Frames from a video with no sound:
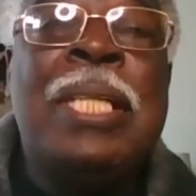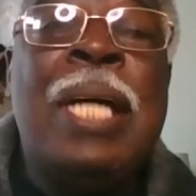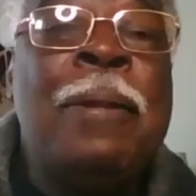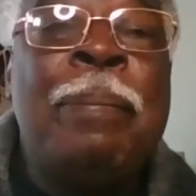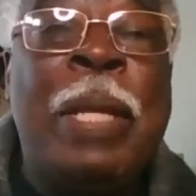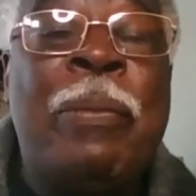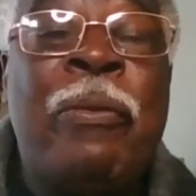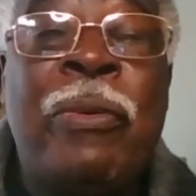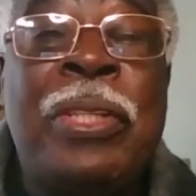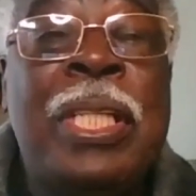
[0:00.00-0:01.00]
telling people
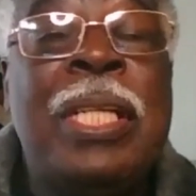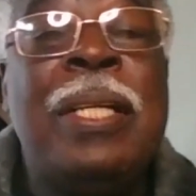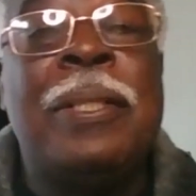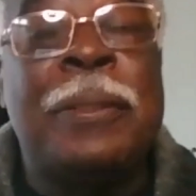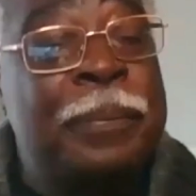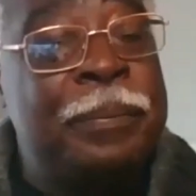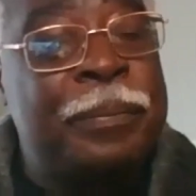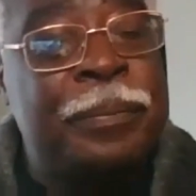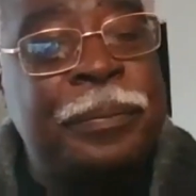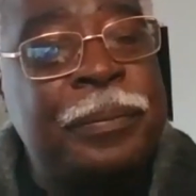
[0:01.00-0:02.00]
for years,
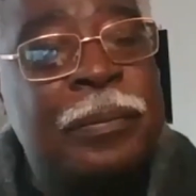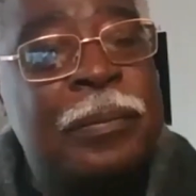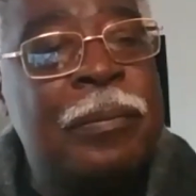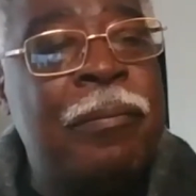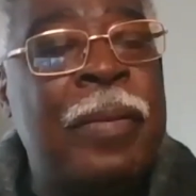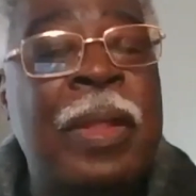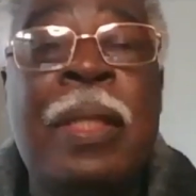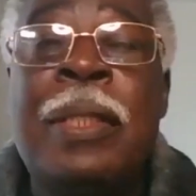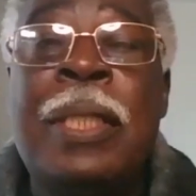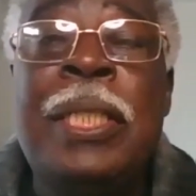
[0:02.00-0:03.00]

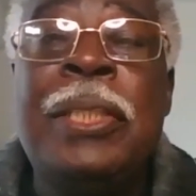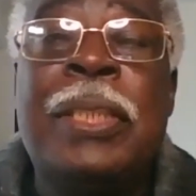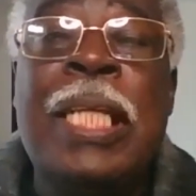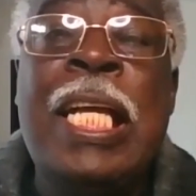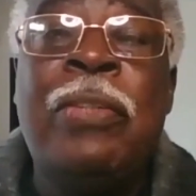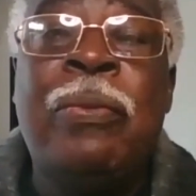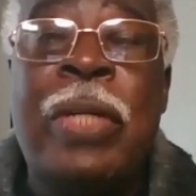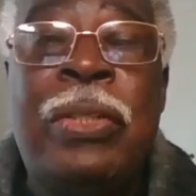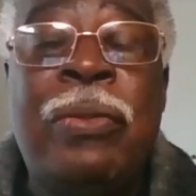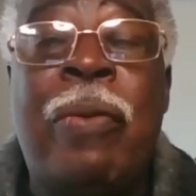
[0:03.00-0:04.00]
these things
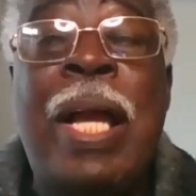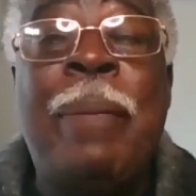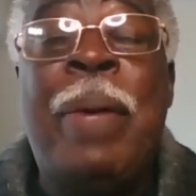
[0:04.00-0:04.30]
where you wipe